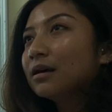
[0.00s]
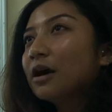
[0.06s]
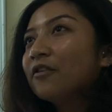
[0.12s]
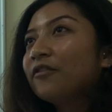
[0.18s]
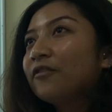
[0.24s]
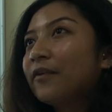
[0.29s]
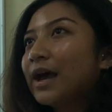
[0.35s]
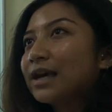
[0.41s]

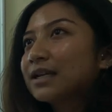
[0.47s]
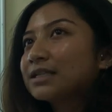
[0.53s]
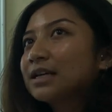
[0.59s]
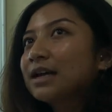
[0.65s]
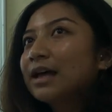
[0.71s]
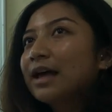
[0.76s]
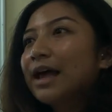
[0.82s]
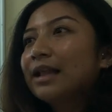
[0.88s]
affect
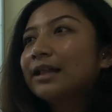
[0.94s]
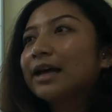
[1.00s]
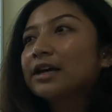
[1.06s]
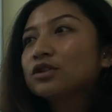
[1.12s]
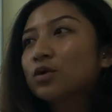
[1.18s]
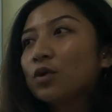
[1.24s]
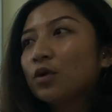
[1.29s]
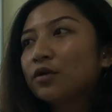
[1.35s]

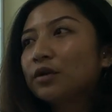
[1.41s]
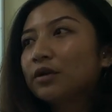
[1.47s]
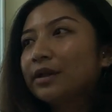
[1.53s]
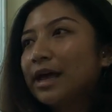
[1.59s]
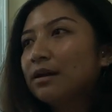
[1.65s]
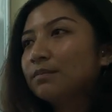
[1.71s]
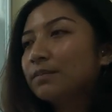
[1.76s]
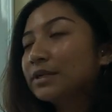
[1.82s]
electoral
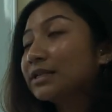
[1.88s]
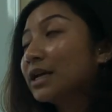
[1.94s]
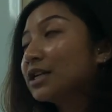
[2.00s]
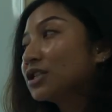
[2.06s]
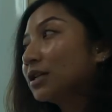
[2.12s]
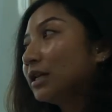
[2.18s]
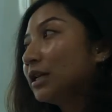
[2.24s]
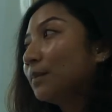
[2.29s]
and
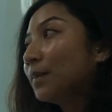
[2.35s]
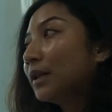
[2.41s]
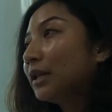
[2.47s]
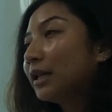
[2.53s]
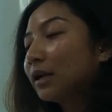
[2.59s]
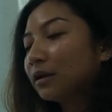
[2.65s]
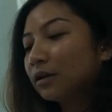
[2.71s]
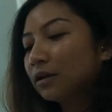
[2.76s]
potentially
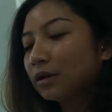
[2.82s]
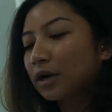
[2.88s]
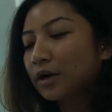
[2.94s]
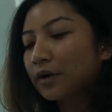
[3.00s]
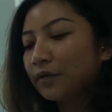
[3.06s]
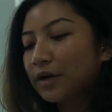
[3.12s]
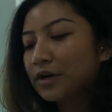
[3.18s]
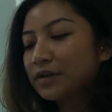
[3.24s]
political
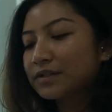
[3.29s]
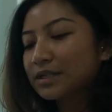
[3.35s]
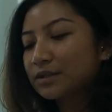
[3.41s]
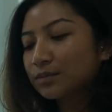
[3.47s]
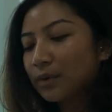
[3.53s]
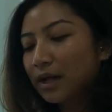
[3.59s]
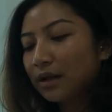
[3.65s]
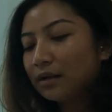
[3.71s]
careers
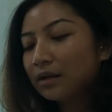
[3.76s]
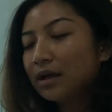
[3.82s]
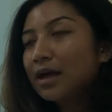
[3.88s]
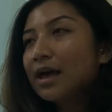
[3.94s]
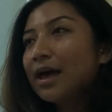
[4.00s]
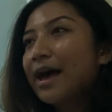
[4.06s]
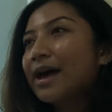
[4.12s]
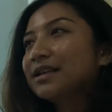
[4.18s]
as well,
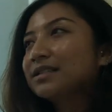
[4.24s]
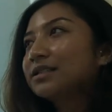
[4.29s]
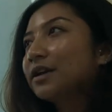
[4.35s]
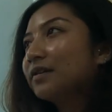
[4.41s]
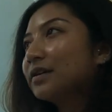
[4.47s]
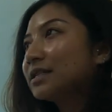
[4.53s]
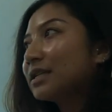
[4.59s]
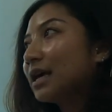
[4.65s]
as
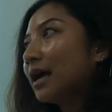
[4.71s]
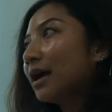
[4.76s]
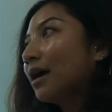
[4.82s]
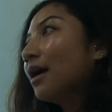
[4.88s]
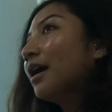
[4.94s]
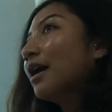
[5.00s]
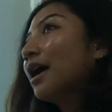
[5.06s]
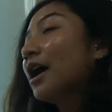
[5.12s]
there is a
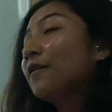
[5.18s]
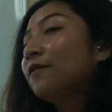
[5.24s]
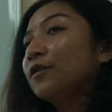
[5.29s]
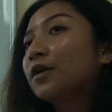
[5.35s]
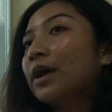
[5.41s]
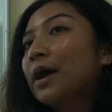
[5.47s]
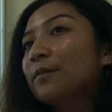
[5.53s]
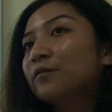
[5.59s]

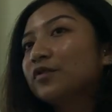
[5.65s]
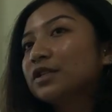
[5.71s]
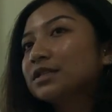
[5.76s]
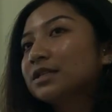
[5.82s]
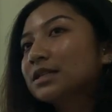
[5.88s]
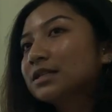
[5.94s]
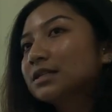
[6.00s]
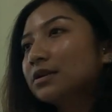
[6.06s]
heavier
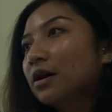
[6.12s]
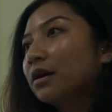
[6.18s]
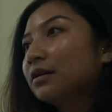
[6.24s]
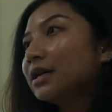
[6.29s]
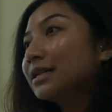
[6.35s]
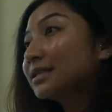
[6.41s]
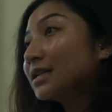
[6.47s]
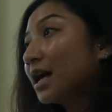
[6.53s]
emphasis
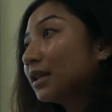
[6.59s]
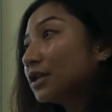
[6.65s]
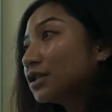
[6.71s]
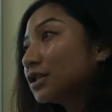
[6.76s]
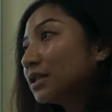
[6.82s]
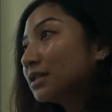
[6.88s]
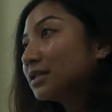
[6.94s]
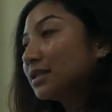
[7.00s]
on
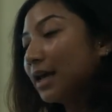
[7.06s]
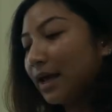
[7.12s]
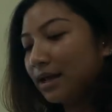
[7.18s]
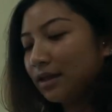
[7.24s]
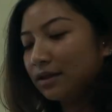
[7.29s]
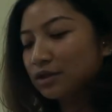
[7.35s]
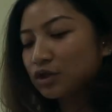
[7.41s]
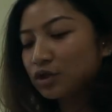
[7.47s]
intelligence
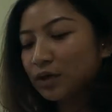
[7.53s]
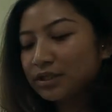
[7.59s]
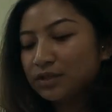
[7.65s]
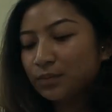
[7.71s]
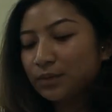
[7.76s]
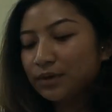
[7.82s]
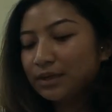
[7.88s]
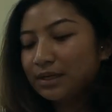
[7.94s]
and
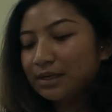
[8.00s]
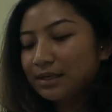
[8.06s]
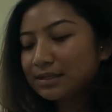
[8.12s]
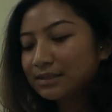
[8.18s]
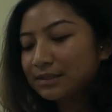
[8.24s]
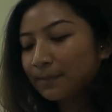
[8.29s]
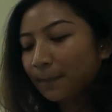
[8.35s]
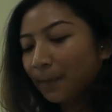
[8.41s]

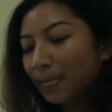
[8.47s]
trustworthiness.